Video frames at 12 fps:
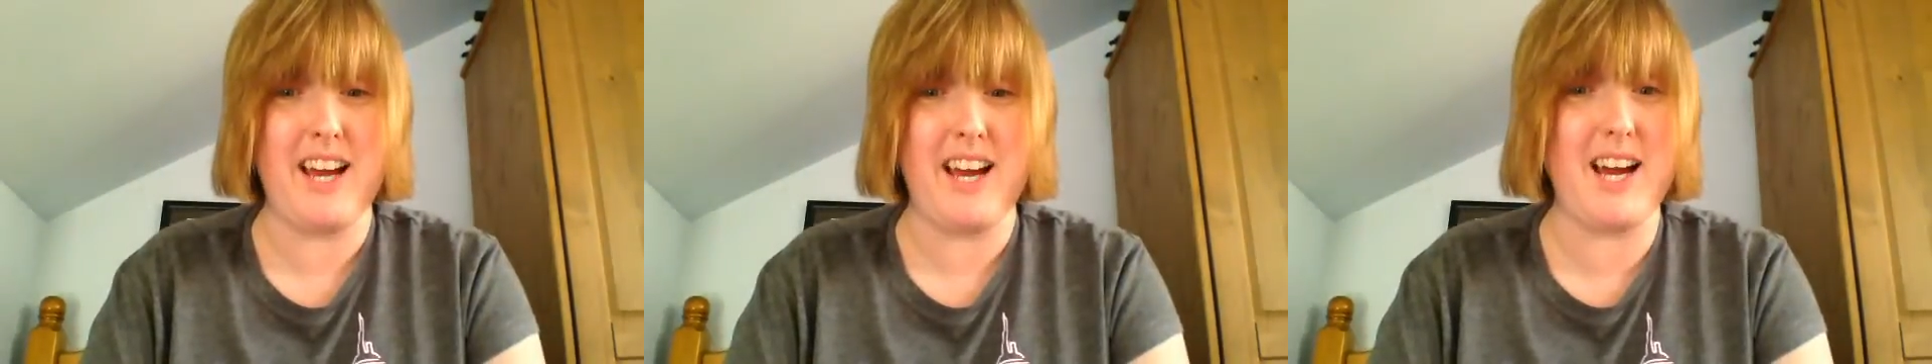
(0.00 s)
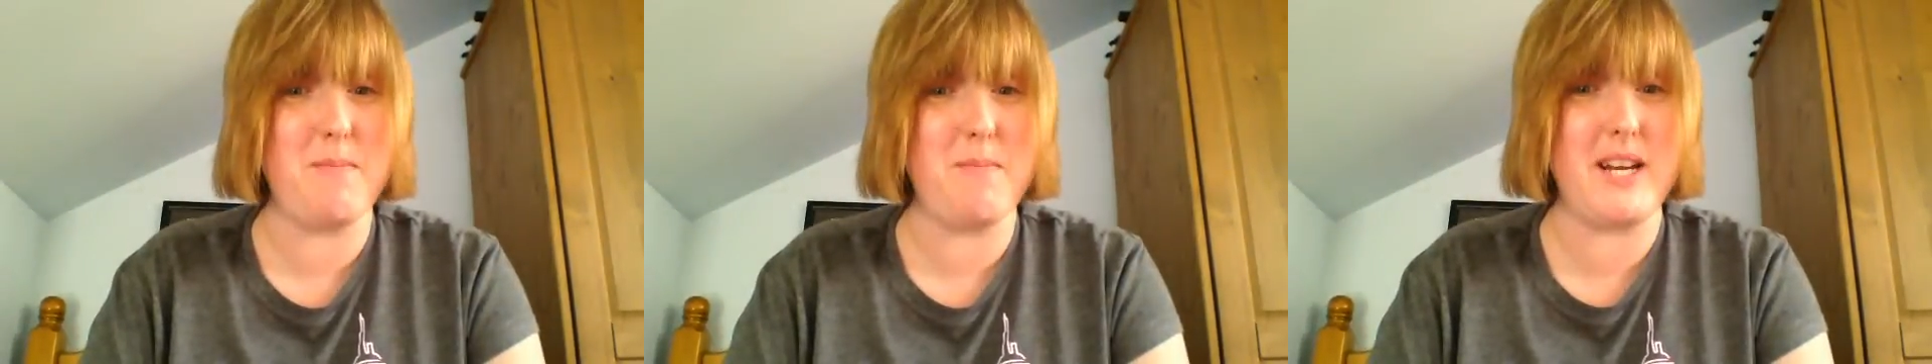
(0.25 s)

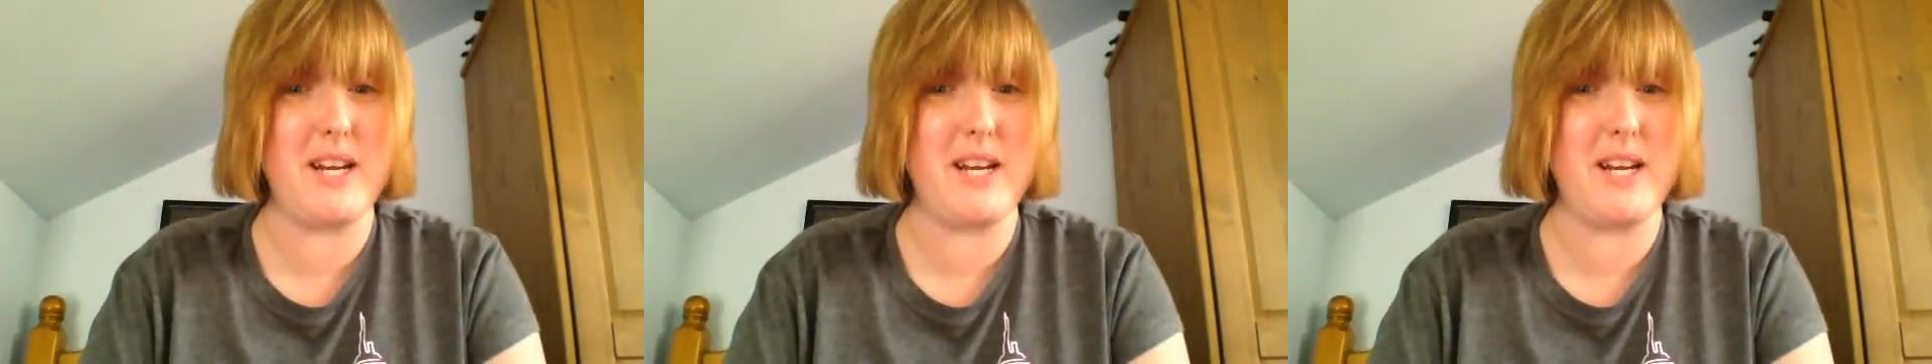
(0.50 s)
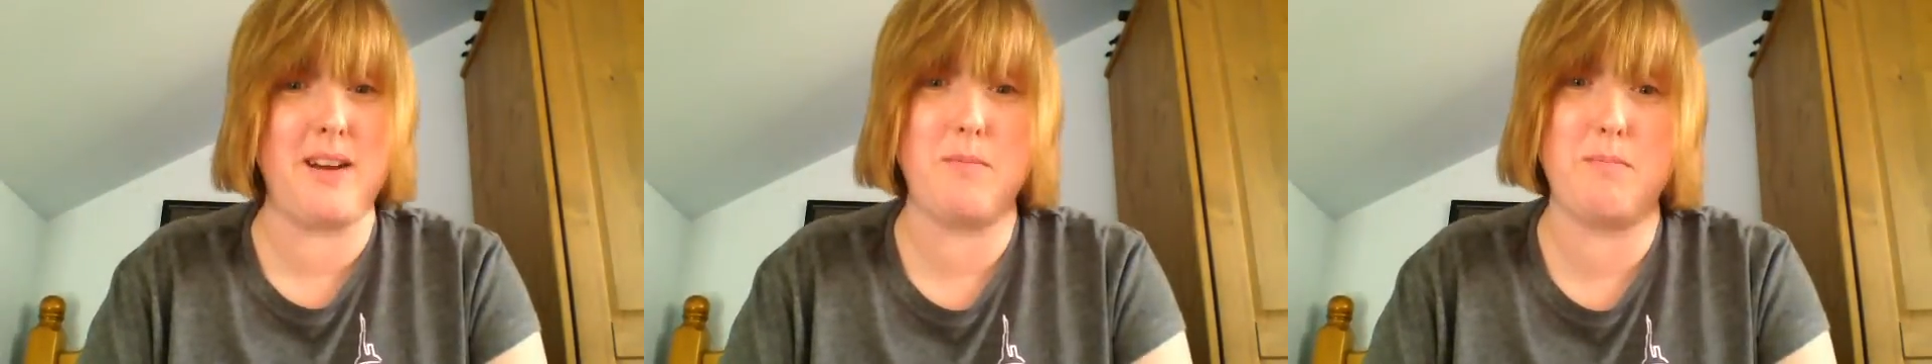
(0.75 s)
But
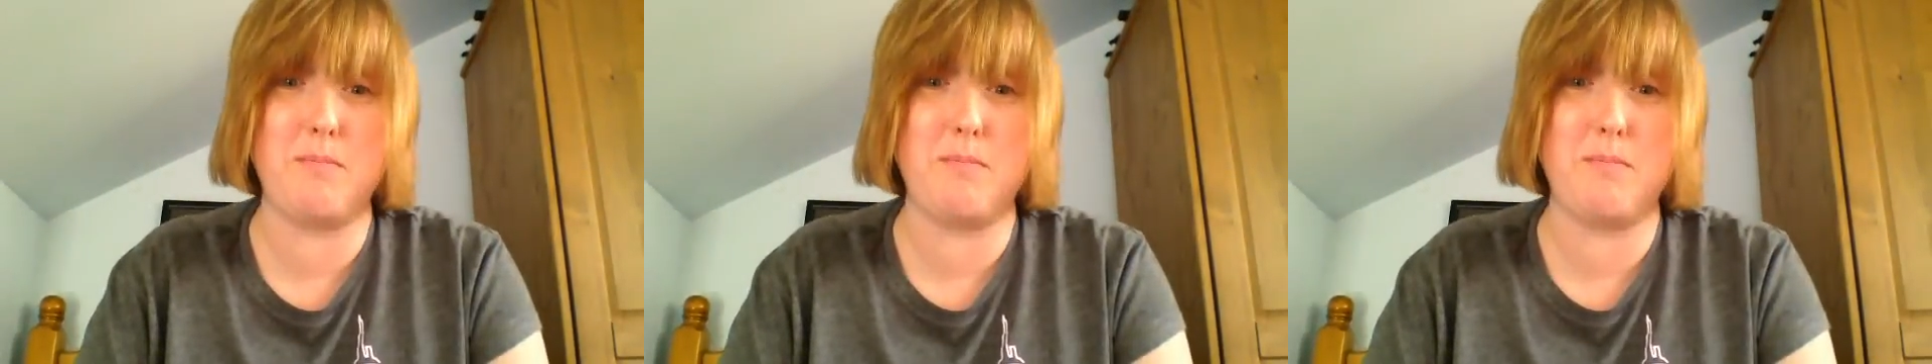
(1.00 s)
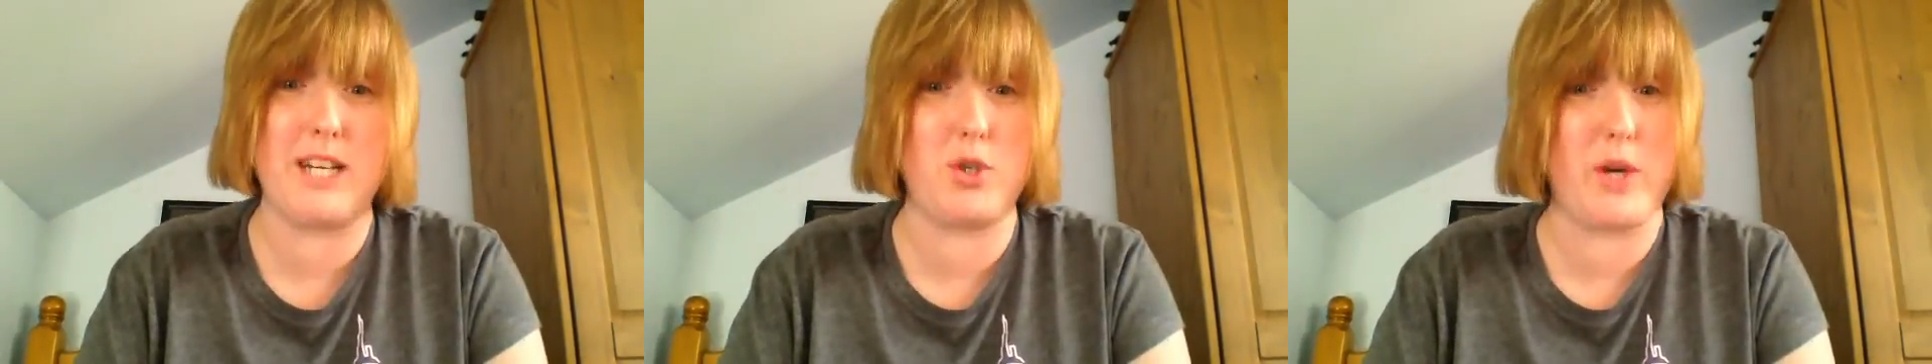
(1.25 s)
yeah,
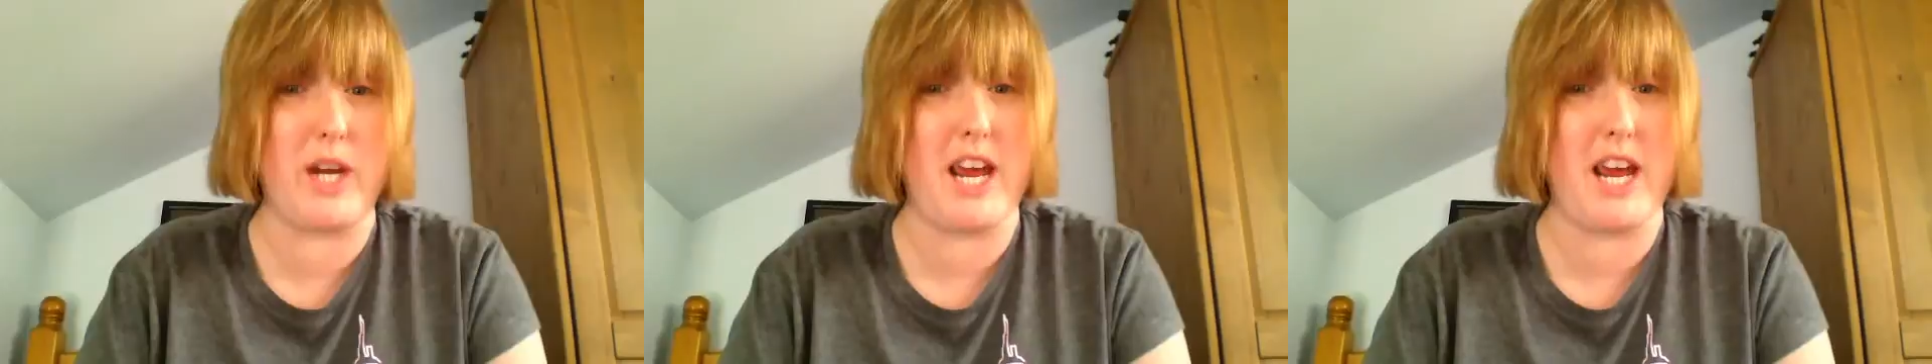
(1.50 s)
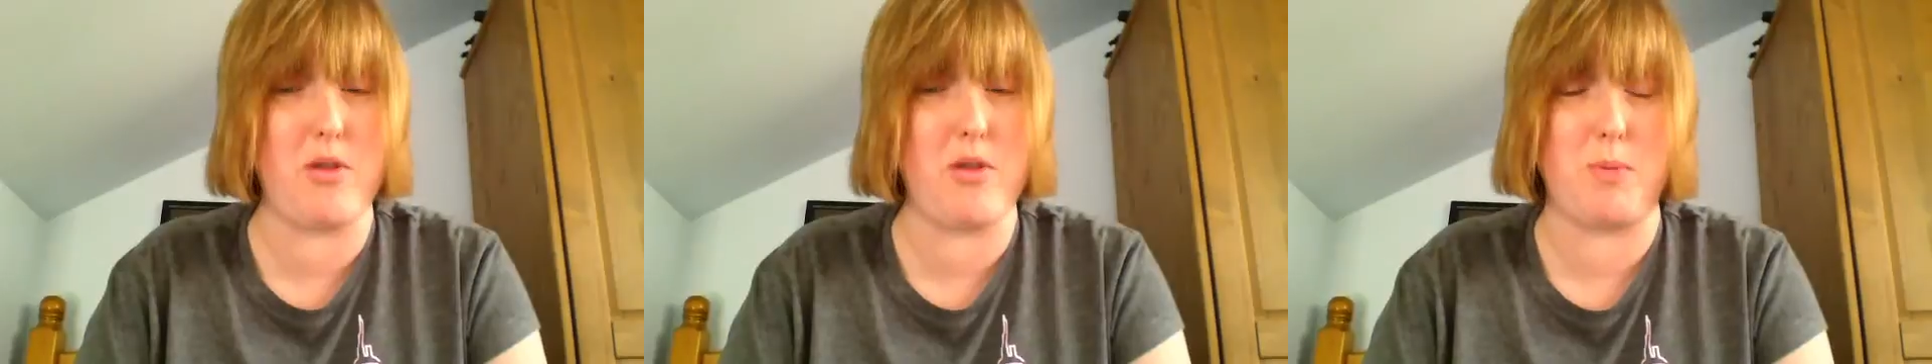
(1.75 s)
make sure you
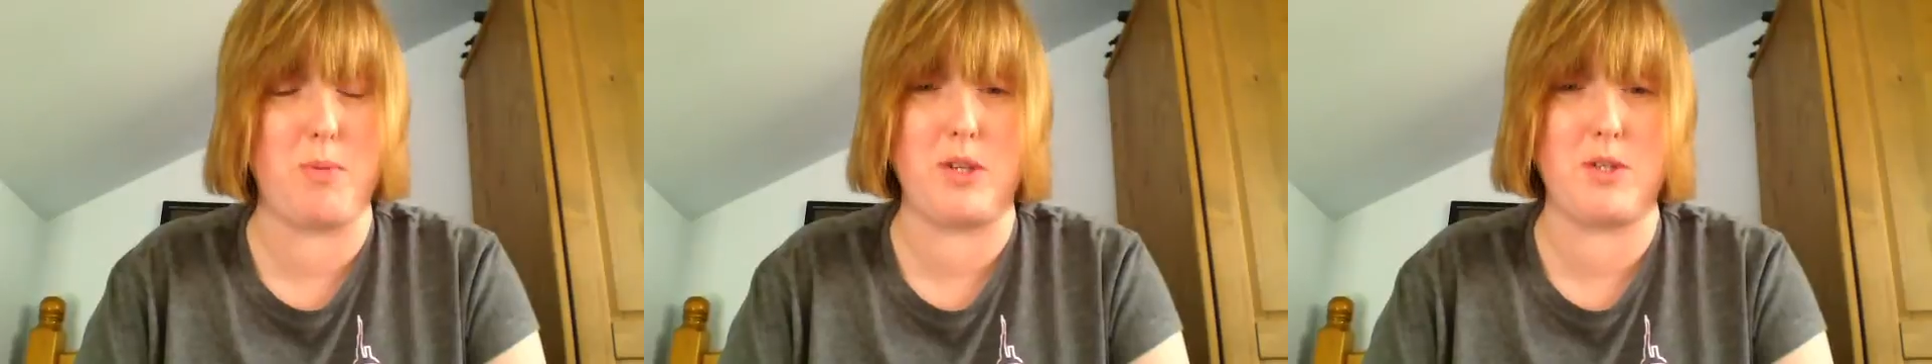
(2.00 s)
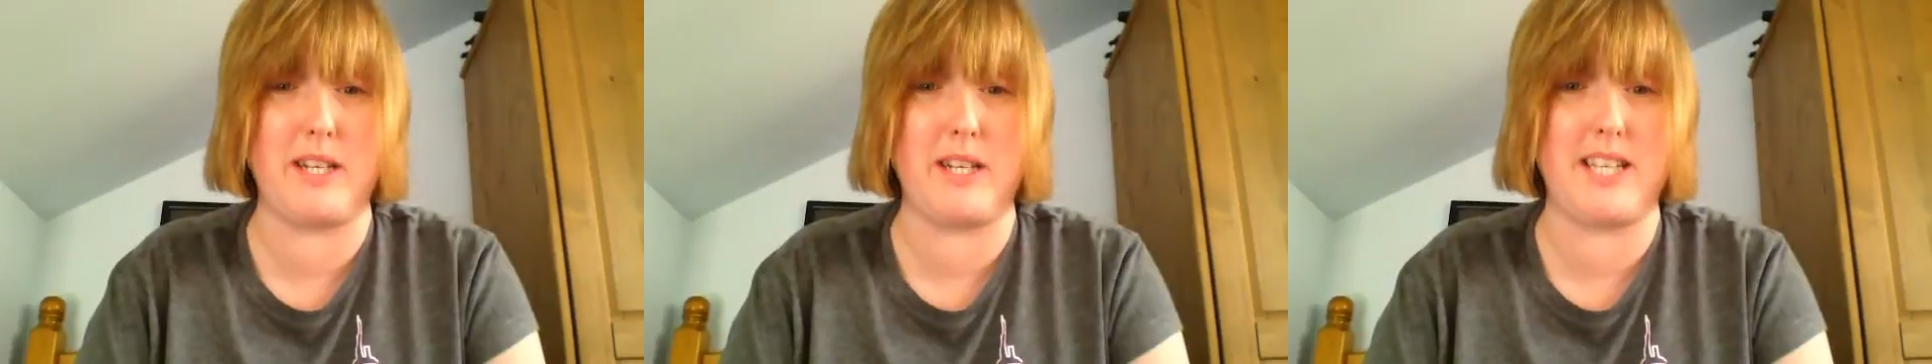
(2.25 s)
hit them up on
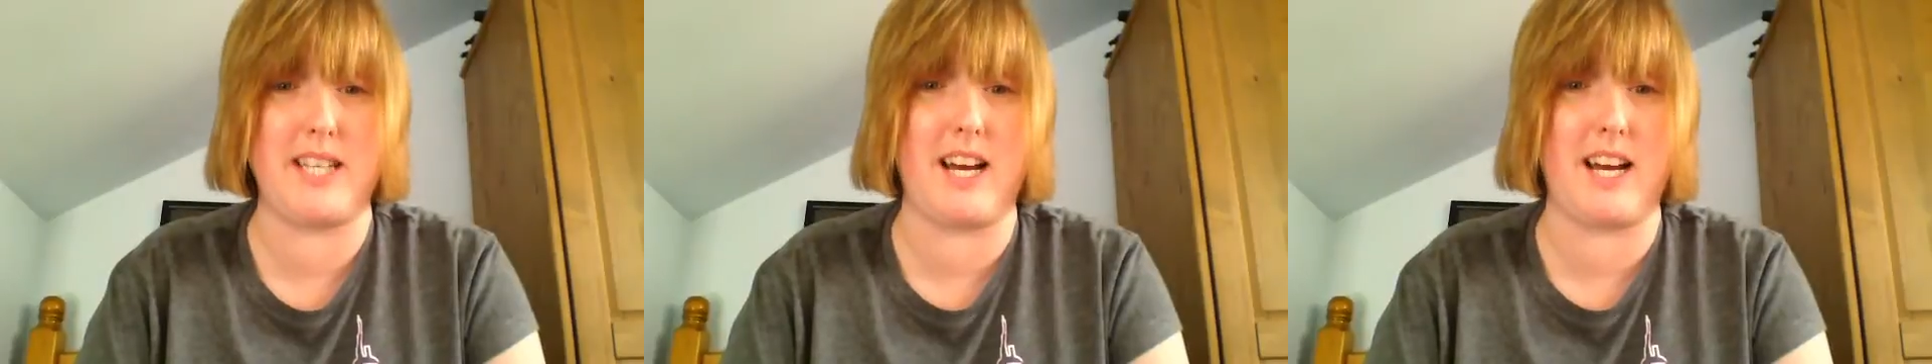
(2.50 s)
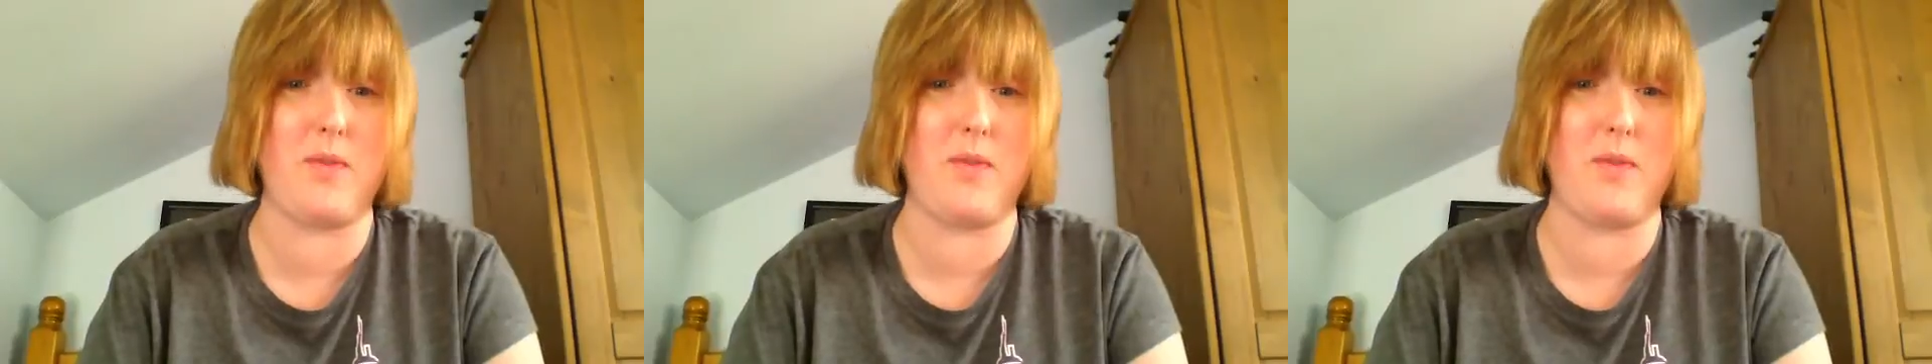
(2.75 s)
Twitter.